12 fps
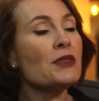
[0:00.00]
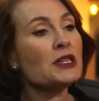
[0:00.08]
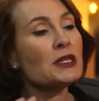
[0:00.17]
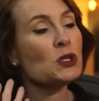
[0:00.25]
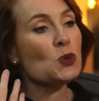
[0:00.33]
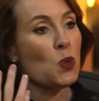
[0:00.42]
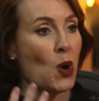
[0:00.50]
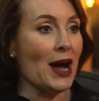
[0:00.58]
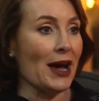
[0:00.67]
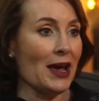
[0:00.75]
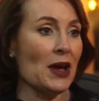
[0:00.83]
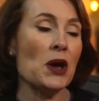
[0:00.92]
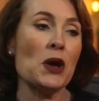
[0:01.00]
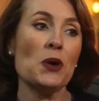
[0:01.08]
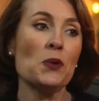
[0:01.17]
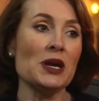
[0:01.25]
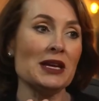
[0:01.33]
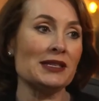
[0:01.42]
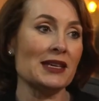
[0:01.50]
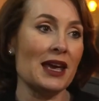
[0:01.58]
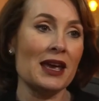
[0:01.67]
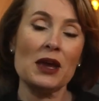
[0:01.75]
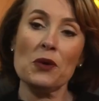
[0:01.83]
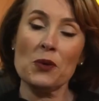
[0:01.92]
This is why we
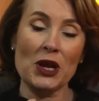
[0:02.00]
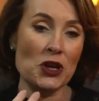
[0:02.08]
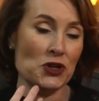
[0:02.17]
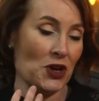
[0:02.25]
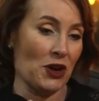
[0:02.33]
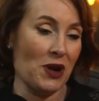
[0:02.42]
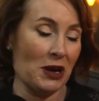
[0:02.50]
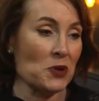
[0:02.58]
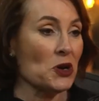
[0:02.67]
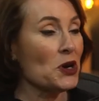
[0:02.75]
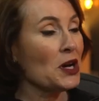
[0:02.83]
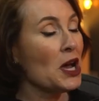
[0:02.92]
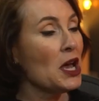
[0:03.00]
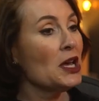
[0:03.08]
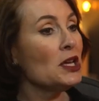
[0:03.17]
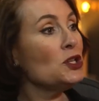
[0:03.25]
say when you're trying to write a book,